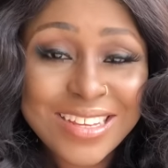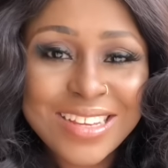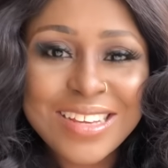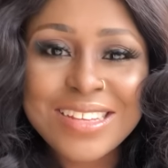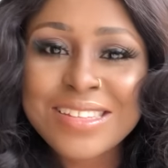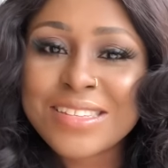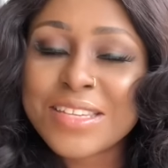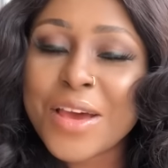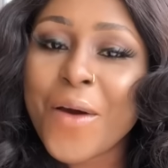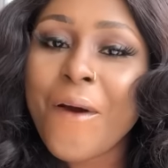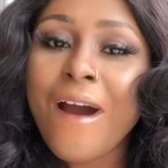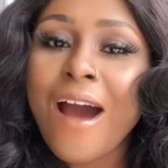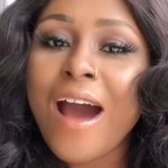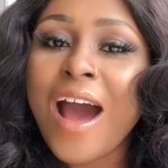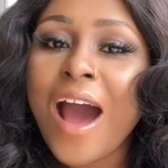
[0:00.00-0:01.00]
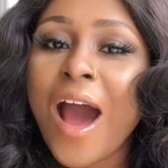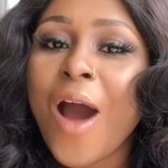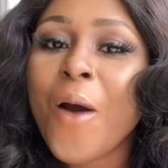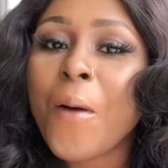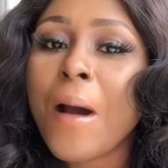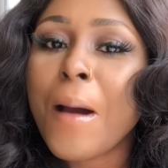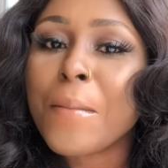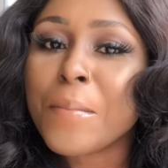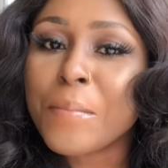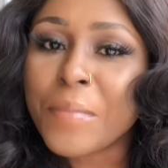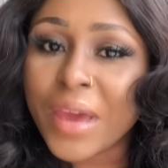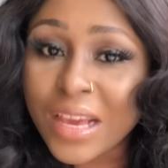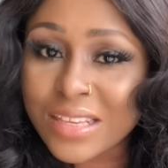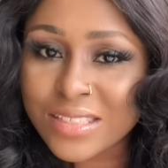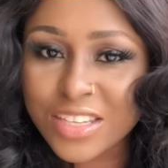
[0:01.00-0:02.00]
Tell her how
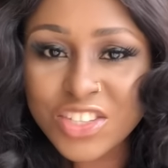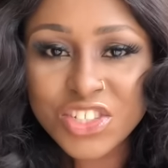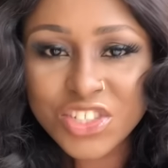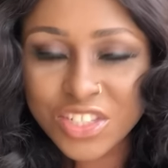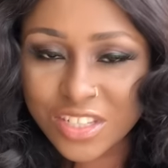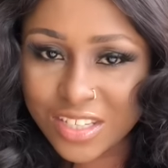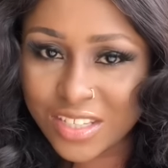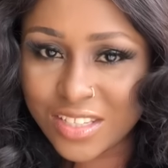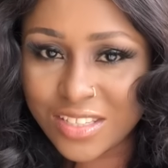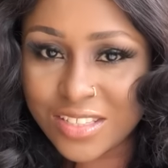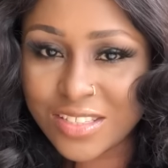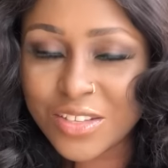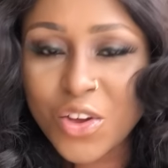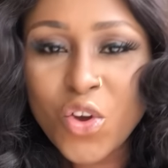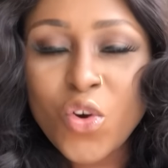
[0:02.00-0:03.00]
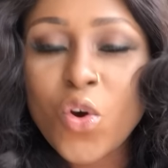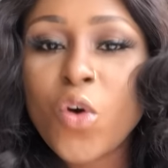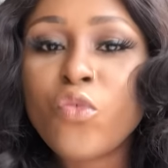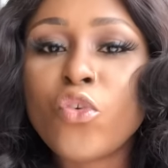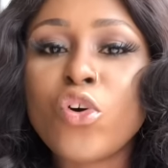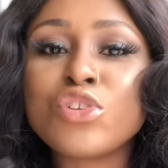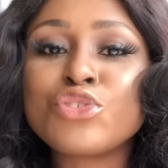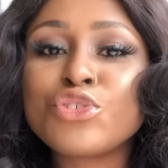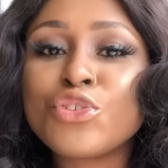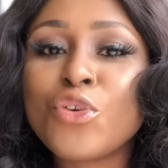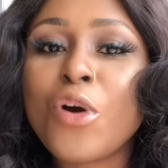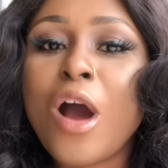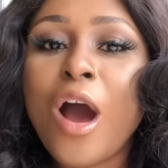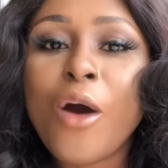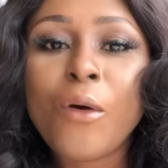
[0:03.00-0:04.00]
amazing she is. Of course, you know
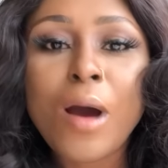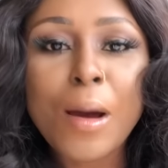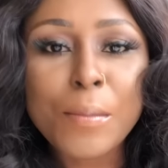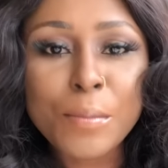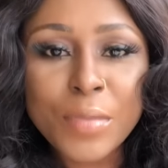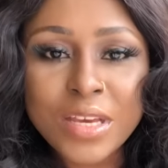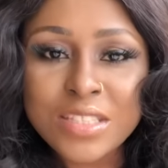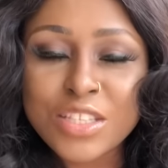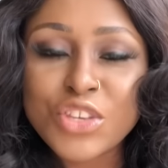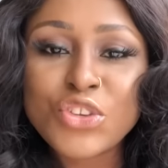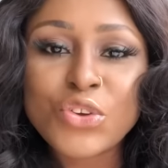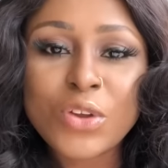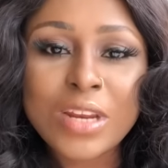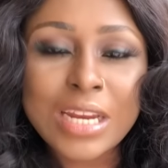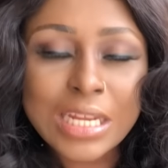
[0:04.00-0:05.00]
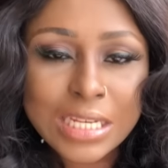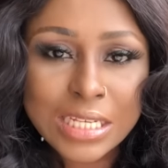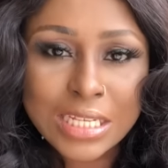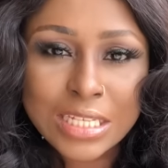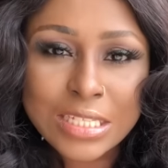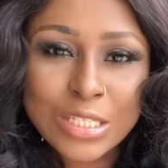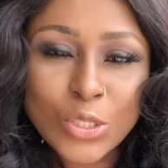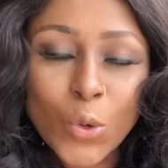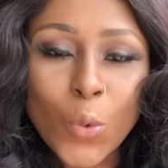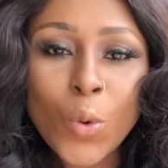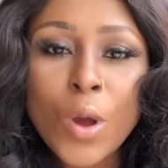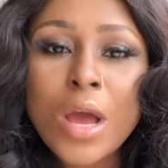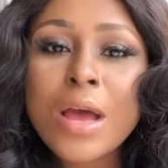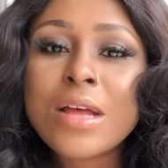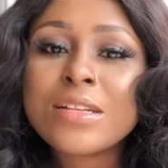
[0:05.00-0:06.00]
how amazing your lady is, so
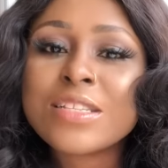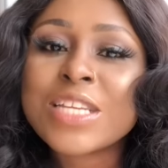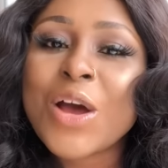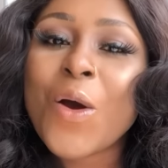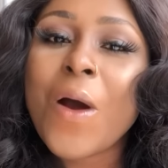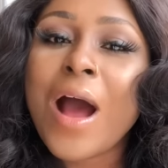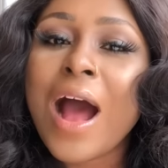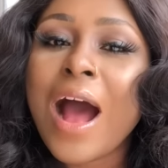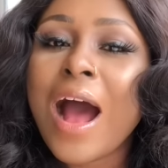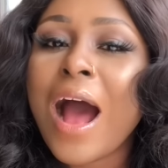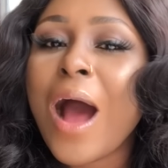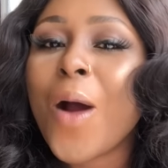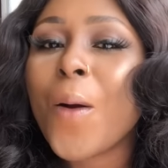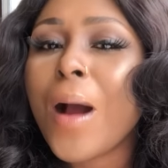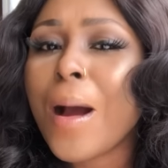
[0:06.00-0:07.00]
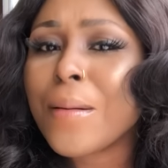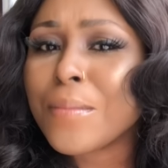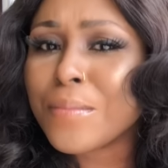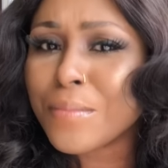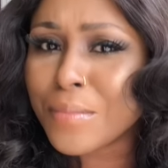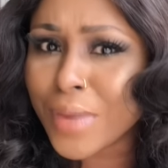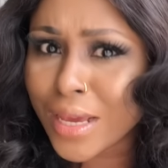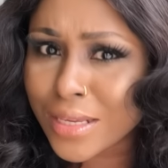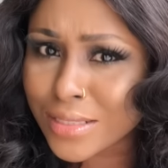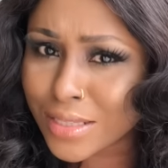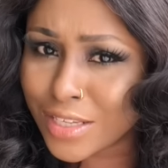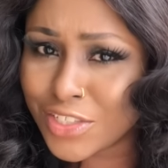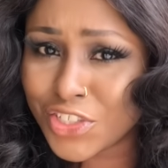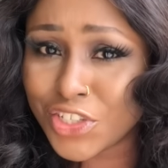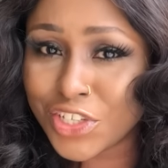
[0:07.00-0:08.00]
tell her how
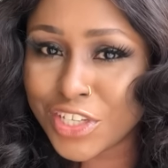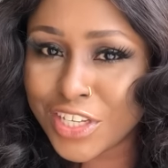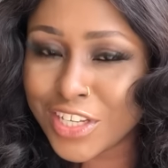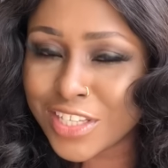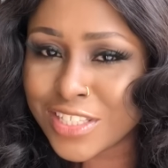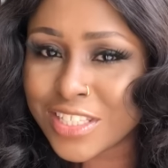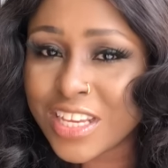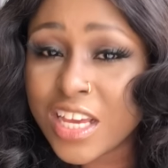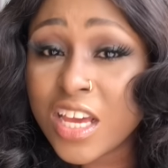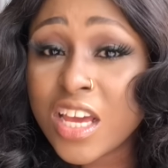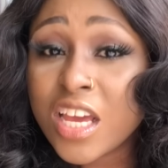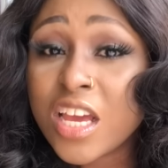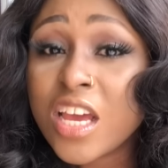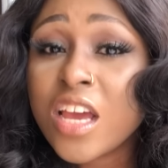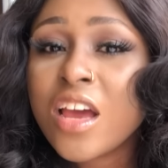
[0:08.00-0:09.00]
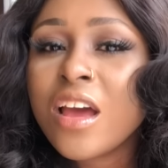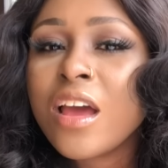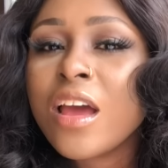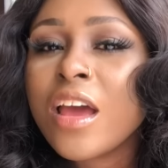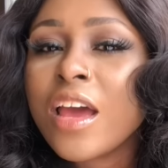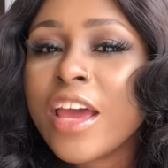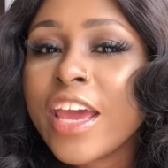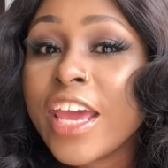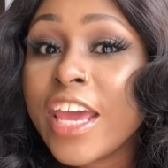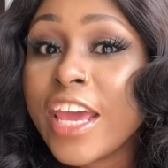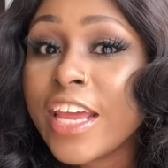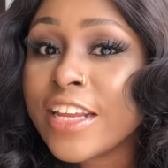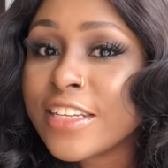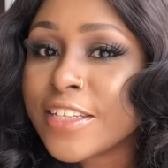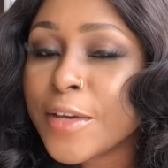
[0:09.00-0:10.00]
amazing she is
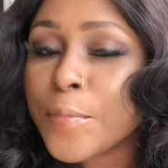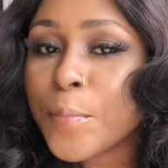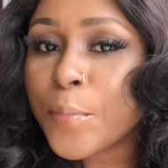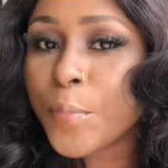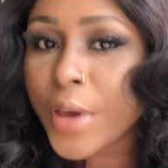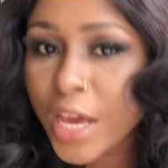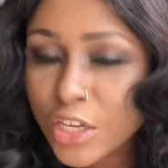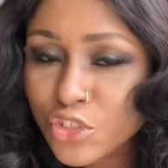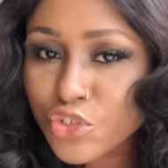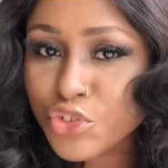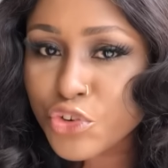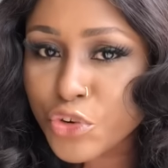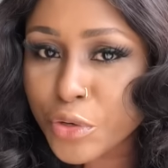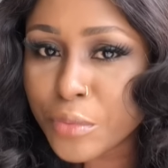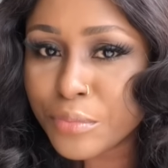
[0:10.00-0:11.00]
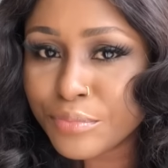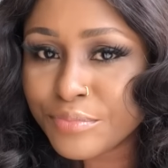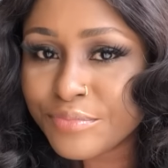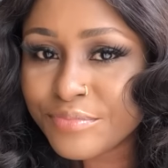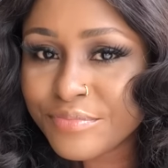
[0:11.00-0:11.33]
in the bedroom.